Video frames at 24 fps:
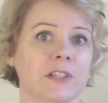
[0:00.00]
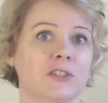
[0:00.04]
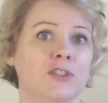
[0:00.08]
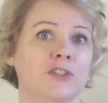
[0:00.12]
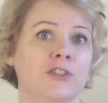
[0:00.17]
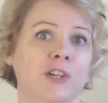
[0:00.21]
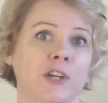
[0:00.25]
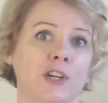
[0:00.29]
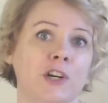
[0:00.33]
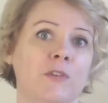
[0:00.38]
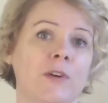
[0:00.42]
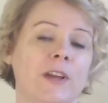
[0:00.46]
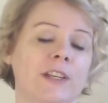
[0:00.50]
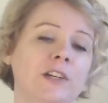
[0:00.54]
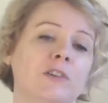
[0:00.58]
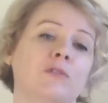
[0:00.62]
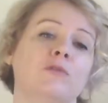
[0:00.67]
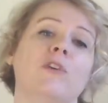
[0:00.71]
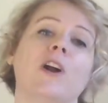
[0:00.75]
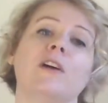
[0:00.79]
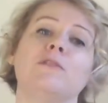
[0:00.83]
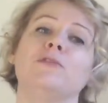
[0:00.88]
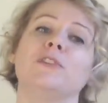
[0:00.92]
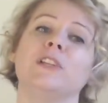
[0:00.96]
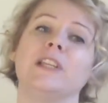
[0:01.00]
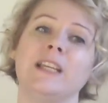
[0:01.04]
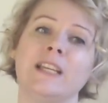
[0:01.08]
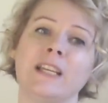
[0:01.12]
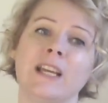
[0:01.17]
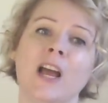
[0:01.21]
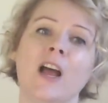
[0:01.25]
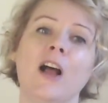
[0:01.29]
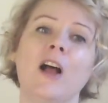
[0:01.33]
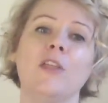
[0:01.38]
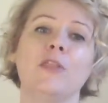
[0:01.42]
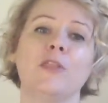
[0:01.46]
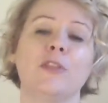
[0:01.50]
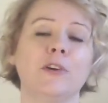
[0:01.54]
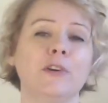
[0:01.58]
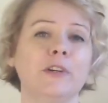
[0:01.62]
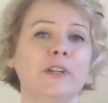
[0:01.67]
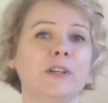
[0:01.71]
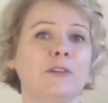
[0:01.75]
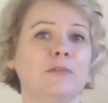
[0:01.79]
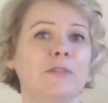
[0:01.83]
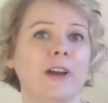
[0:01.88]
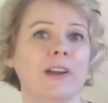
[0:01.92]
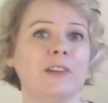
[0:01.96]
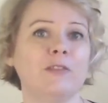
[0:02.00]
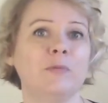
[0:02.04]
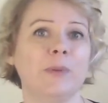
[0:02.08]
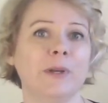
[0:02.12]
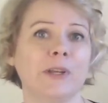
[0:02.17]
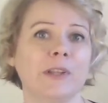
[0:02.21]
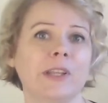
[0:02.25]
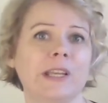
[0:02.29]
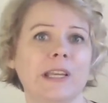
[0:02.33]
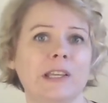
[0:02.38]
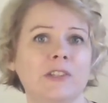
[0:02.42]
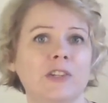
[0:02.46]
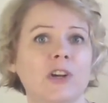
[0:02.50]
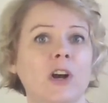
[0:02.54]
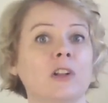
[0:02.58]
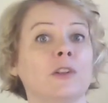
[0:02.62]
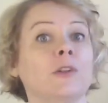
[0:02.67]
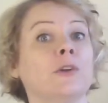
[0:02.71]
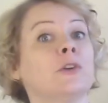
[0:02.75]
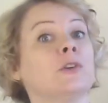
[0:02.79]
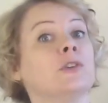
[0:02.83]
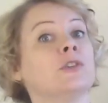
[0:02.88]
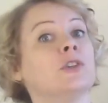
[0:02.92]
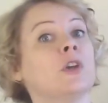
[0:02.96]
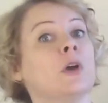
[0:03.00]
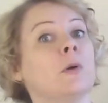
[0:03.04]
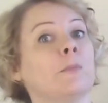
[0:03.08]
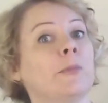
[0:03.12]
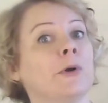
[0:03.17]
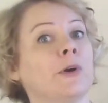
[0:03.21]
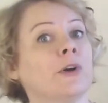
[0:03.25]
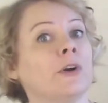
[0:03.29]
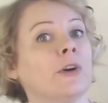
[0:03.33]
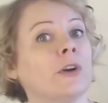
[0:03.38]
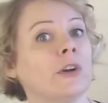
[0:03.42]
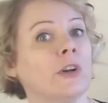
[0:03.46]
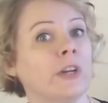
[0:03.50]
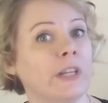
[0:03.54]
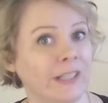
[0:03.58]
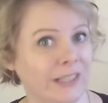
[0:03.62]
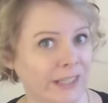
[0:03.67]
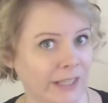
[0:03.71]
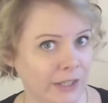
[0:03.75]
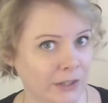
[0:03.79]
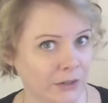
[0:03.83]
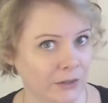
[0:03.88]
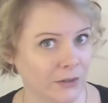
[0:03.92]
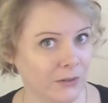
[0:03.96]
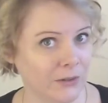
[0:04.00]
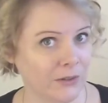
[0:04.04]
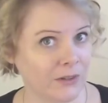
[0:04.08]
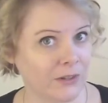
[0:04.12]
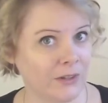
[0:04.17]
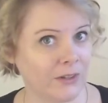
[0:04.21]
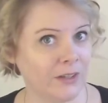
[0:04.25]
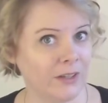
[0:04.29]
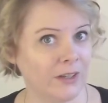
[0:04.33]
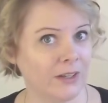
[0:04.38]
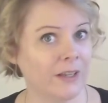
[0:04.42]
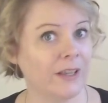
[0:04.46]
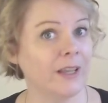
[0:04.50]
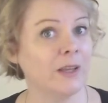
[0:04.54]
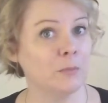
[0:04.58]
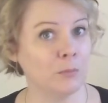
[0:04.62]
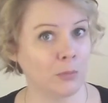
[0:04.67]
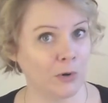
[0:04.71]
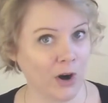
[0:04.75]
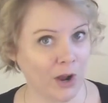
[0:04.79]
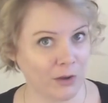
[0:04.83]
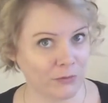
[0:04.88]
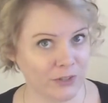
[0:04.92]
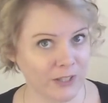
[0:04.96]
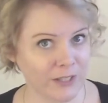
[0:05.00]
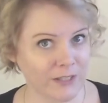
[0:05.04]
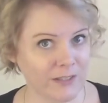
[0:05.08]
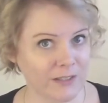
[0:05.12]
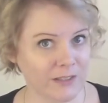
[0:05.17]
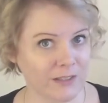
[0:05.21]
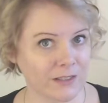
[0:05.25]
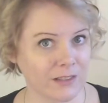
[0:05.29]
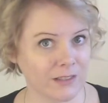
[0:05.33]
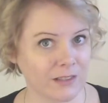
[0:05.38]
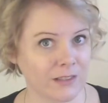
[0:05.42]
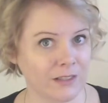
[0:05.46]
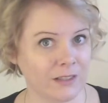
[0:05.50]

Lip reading: generated roughly $35 billion per year in profits.